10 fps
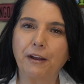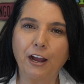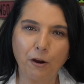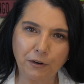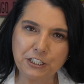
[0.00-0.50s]
my
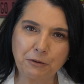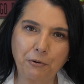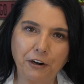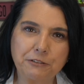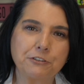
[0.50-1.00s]
always
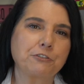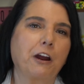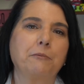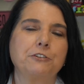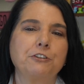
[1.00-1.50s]
supporting
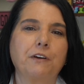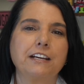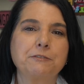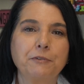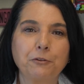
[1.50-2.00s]
subscribers. You
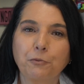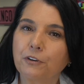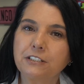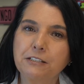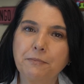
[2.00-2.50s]
guys mean the
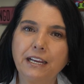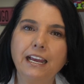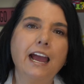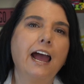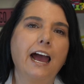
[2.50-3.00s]
world to
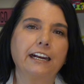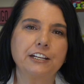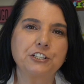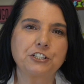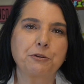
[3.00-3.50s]
me, and I
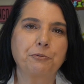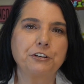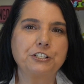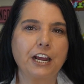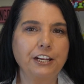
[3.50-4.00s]
just
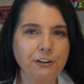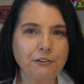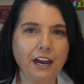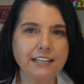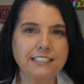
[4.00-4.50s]
appreciate you
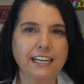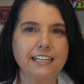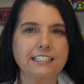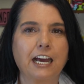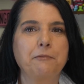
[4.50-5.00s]
guys
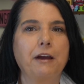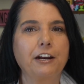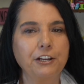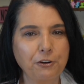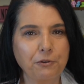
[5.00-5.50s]
taking time
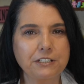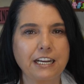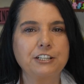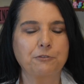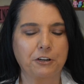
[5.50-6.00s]
out of your
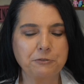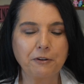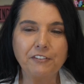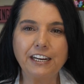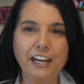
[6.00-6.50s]
day to watch my
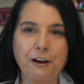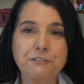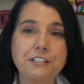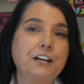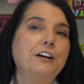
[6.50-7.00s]

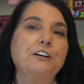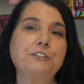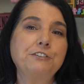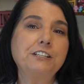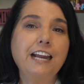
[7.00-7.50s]
videos.
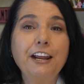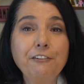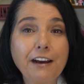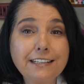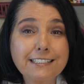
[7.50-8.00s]
So today,
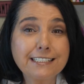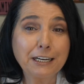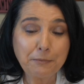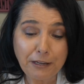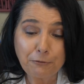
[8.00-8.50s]
you guys, is
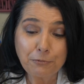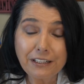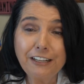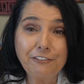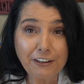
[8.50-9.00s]
going to be a
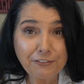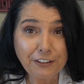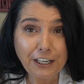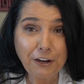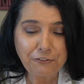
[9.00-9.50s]
really fun
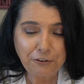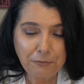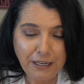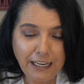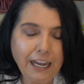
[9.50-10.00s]
video for
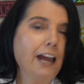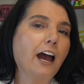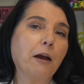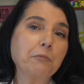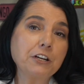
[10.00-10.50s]
me.
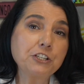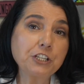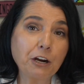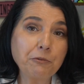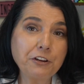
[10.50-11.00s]
I'm going to
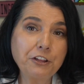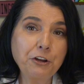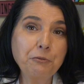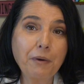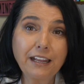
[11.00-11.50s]
share with
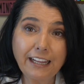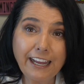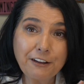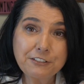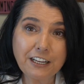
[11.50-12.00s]
you my
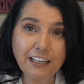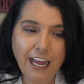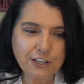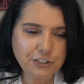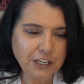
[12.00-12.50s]
Legos
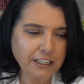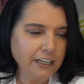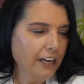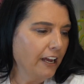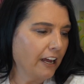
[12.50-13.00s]
collection
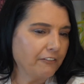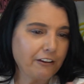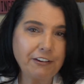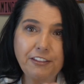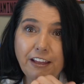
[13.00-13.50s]
of
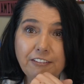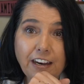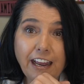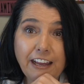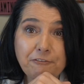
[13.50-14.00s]
everything that
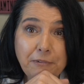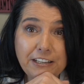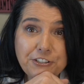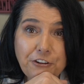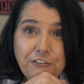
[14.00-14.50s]
I have
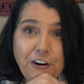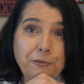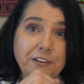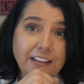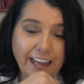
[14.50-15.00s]
made so far
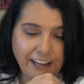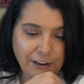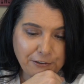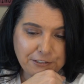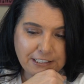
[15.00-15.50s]
with
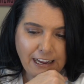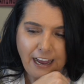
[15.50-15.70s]
Legos.